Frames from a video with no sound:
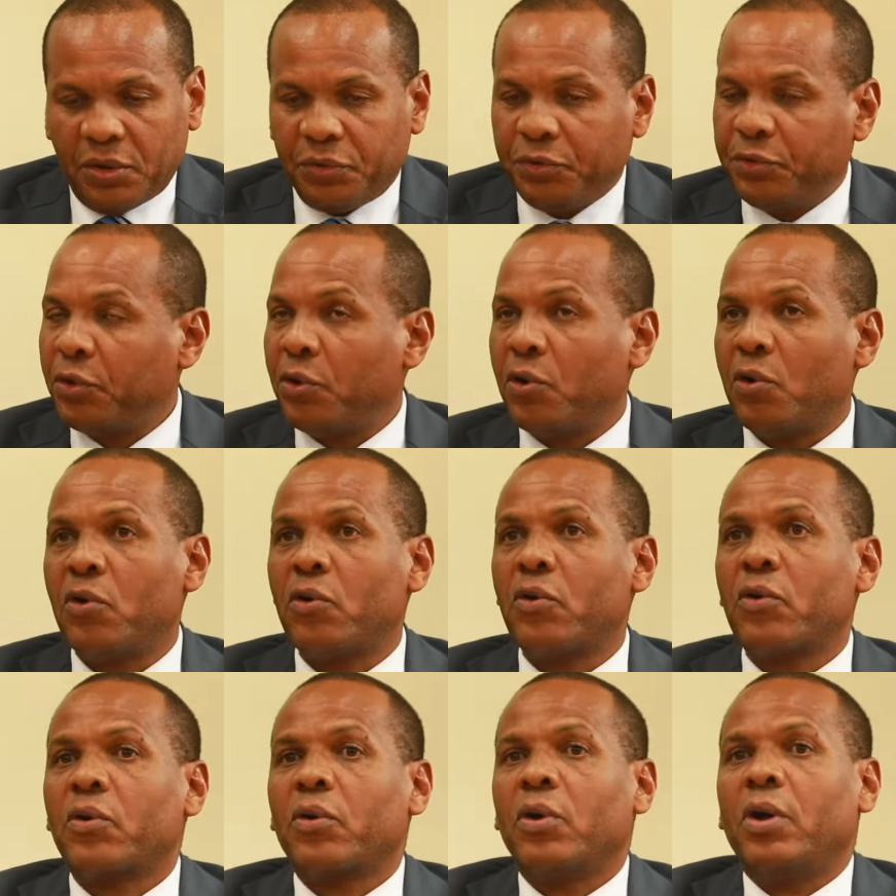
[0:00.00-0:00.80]

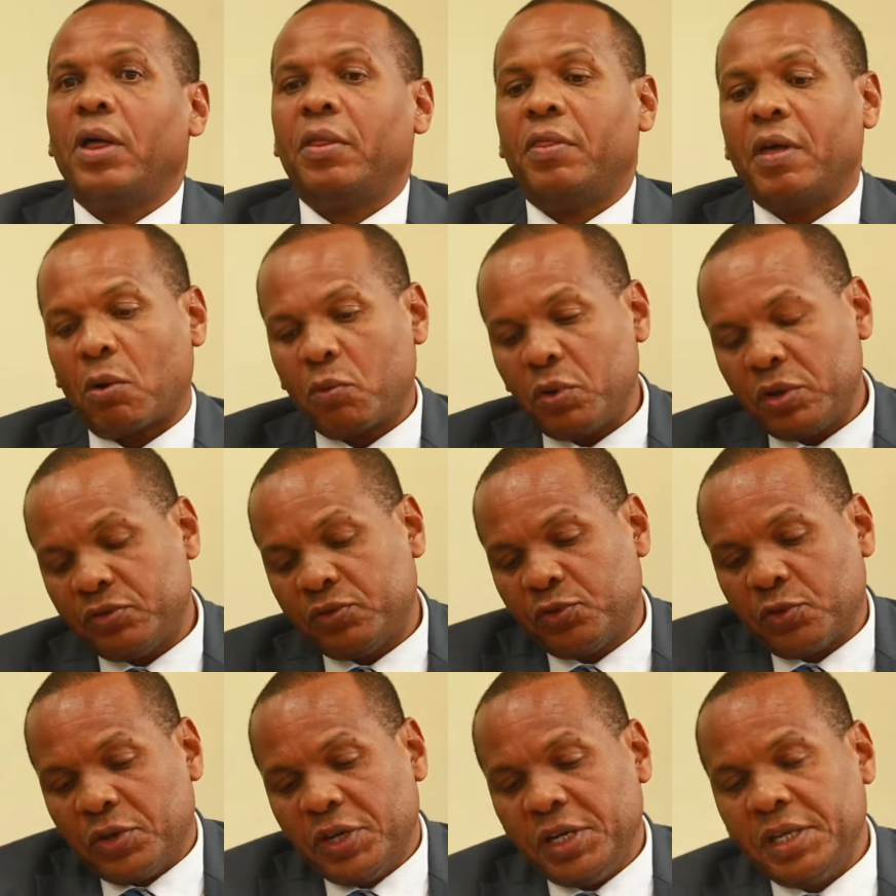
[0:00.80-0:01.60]
So the
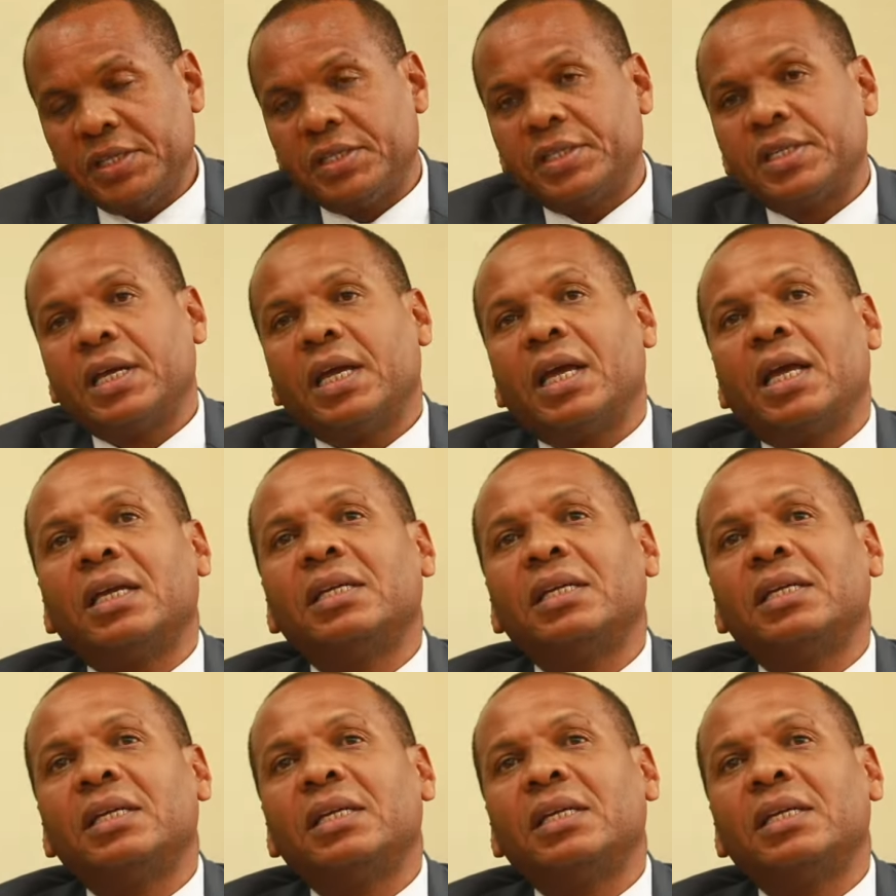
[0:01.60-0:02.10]
question is